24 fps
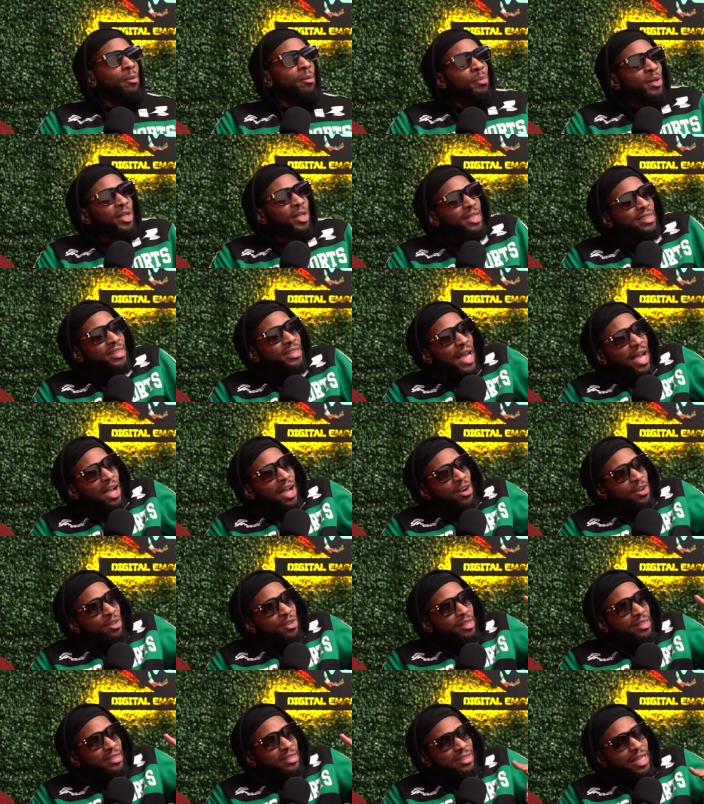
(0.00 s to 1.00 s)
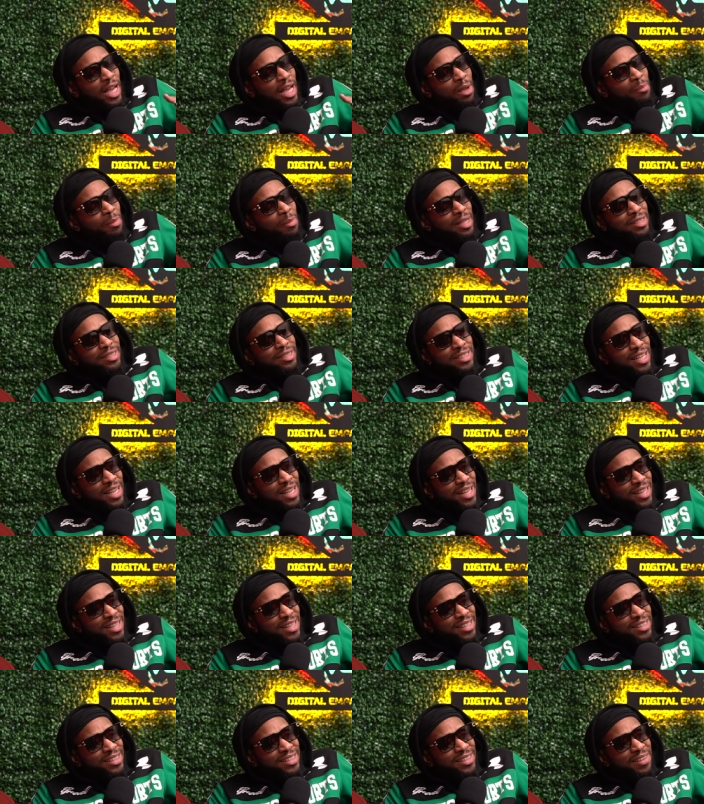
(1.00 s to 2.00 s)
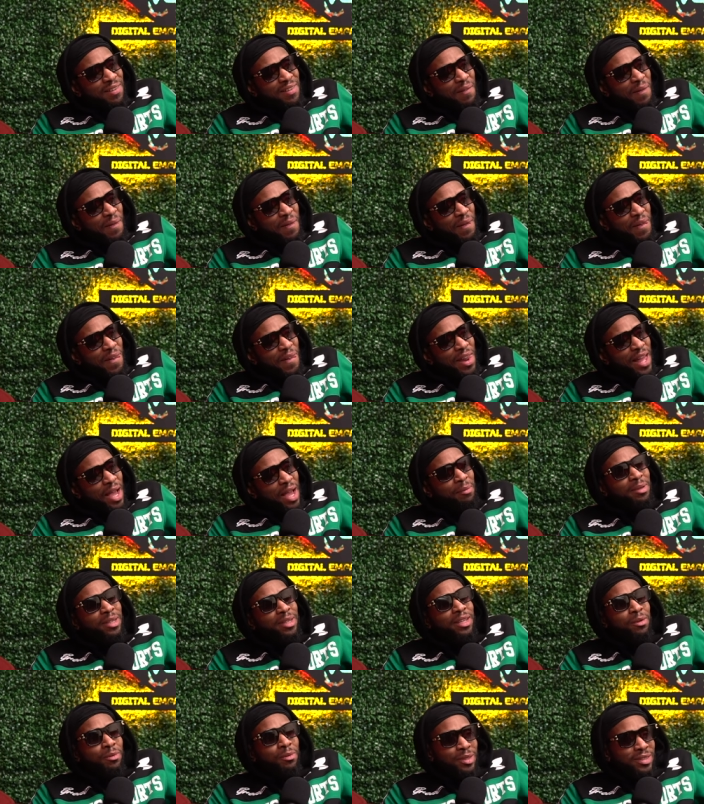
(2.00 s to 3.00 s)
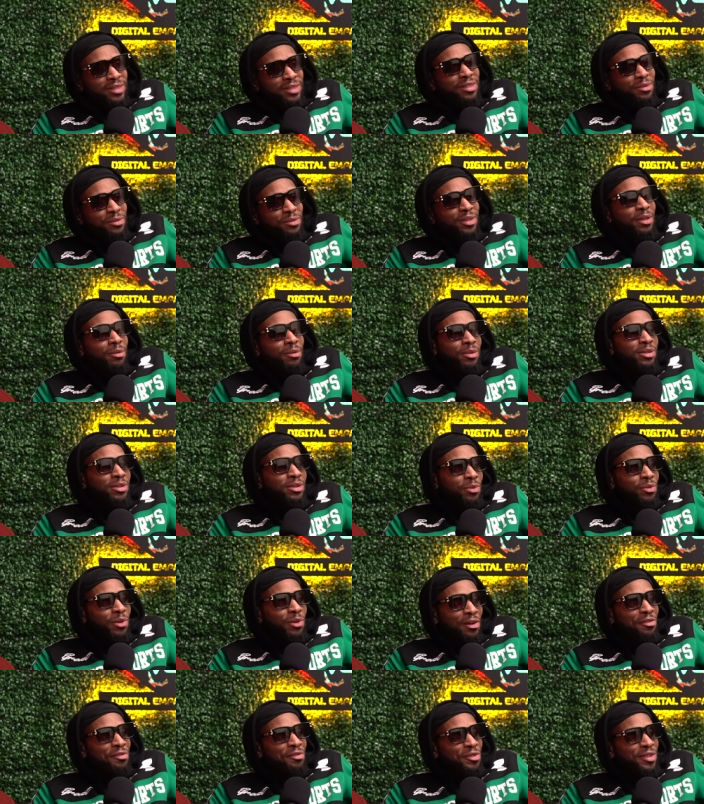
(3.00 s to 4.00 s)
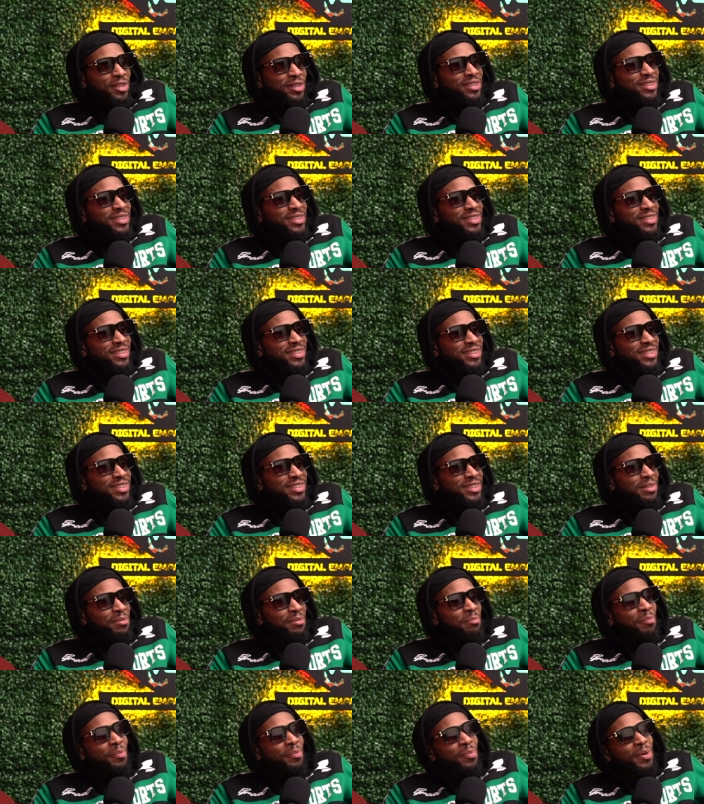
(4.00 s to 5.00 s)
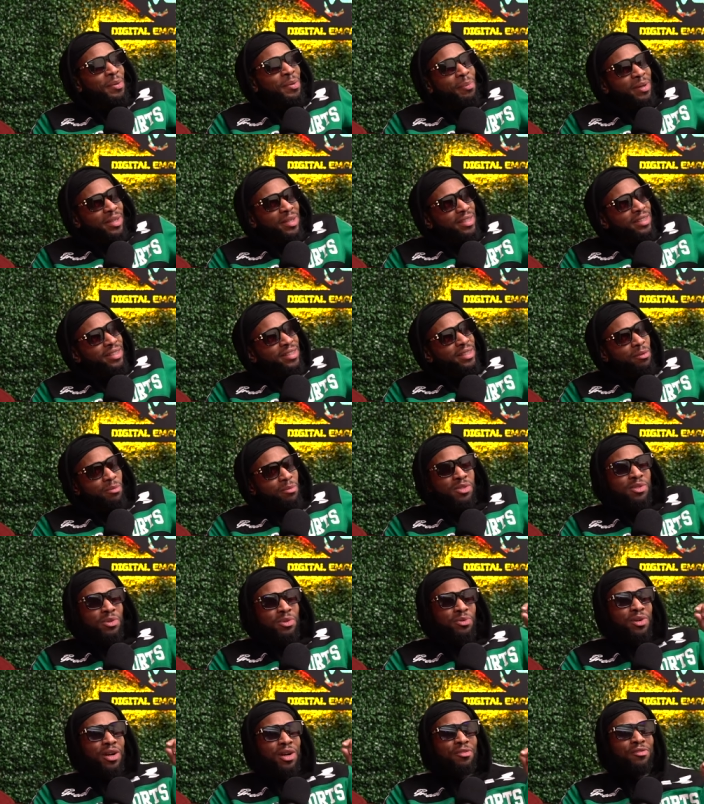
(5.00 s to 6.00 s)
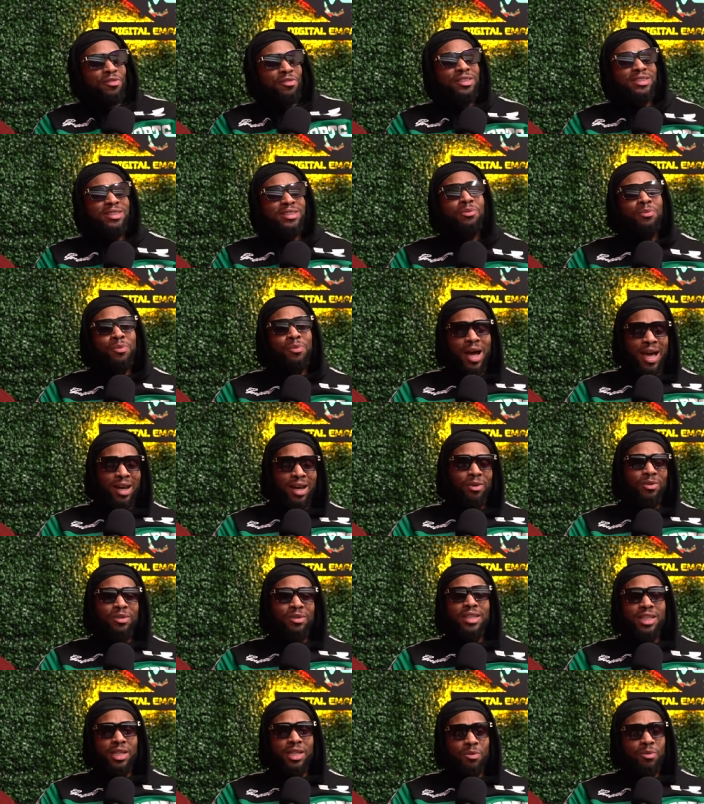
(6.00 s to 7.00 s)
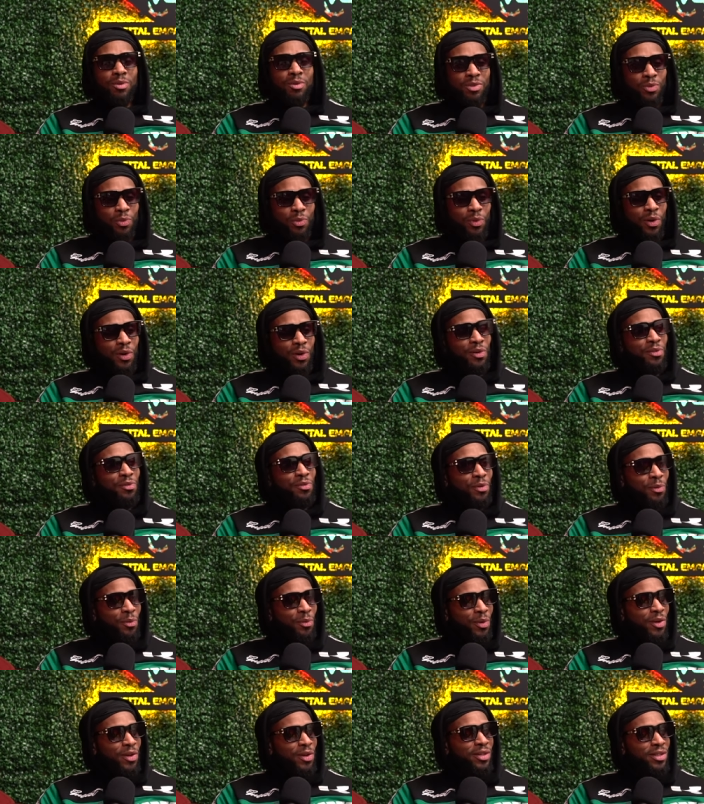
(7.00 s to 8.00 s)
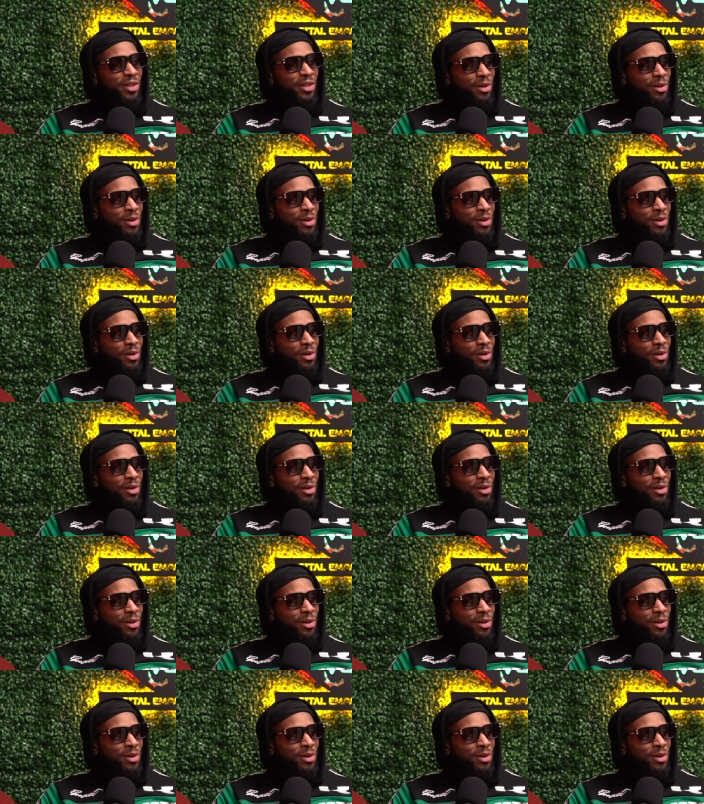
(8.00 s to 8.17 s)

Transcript: because I heard the side by side I mean, it was a, it was a reference. Yeah, it, it was a reference. It, I don't think it was word for word though.